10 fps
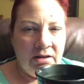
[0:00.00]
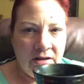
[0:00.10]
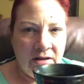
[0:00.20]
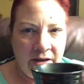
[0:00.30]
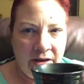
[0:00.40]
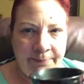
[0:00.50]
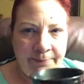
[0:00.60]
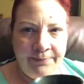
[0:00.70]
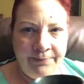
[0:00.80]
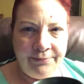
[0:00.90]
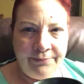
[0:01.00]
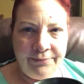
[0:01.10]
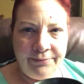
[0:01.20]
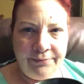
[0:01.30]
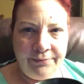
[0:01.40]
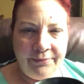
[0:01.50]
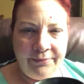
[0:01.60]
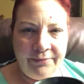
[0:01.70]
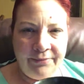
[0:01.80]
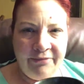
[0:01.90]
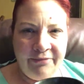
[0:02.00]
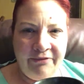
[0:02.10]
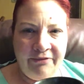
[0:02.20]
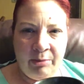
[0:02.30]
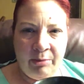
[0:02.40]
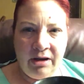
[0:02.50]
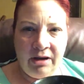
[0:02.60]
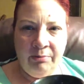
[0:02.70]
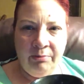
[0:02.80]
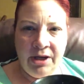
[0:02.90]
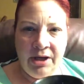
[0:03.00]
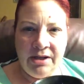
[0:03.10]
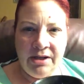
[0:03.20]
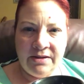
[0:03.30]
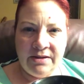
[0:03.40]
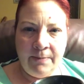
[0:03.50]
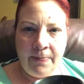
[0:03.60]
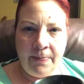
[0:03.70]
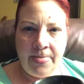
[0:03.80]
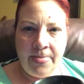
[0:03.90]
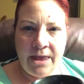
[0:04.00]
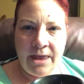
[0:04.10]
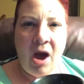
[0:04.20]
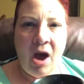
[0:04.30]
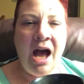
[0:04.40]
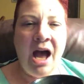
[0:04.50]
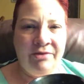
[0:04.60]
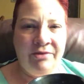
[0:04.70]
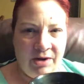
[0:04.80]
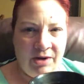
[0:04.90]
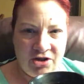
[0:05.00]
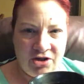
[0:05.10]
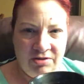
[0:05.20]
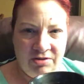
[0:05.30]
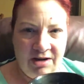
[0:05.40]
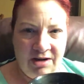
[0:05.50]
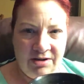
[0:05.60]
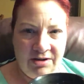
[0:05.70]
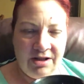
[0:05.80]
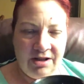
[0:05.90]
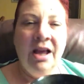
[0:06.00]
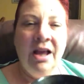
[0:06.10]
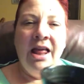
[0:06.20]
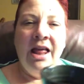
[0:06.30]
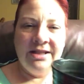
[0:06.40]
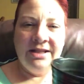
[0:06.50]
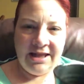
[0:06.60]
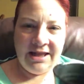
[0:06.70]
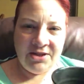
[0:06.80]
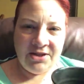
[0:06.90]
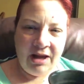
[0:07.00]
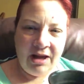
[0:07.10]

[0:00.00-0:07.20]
um, fabric bunnies. You have to wash new towels. See, that's what I